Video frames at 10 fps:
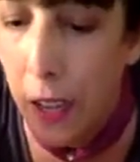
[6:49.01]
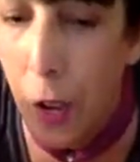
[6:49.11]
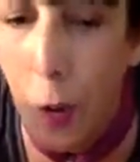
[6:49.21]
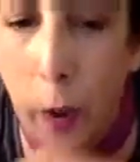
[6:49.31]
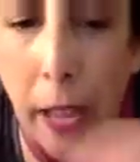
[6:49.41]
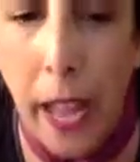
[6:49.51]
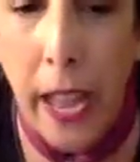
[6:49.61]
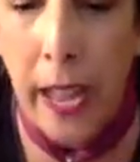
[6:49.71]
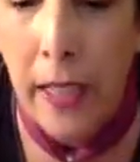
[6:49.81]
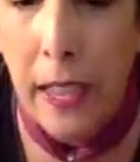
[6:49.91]

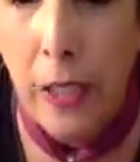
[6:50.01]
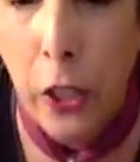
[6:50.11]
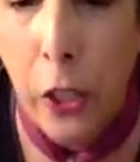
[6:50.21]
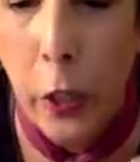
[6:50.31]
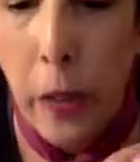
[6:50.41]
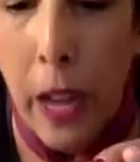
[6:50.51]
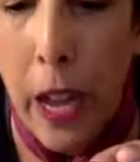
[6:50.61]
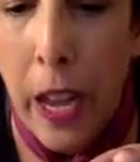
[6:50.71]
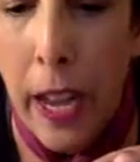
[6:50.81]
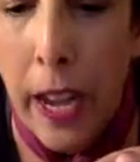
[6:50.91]
Okay, that's 2
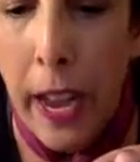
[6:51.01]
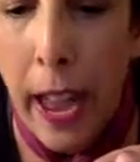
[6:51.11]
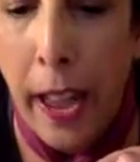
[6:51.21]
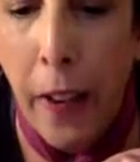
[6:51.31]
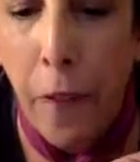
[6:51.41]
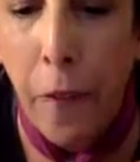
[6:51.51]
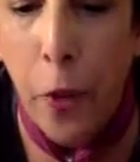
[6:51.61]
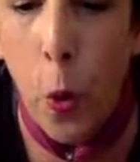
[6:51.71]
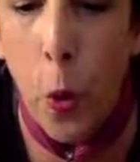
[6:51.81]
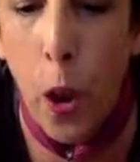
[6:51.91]
done out of
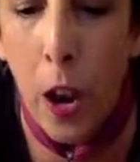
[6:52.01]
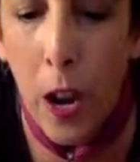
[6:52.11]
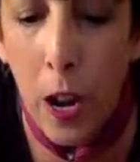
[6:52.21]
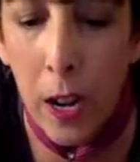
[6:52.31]
4.